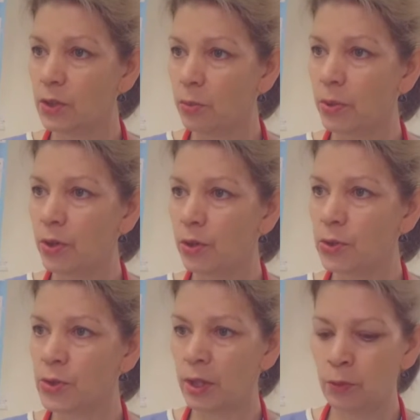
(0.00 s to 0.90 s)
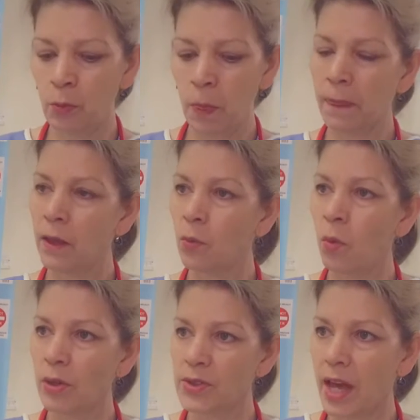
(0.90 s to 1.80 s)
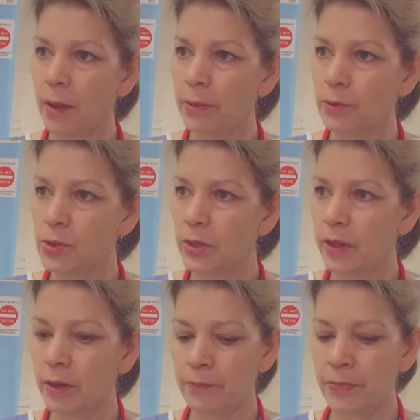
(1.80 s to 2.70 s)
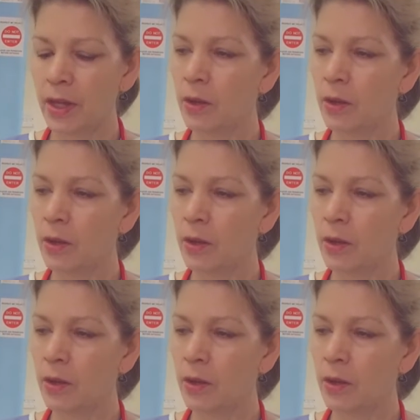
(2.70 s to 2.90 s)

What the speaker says: to the person, what's happened to them,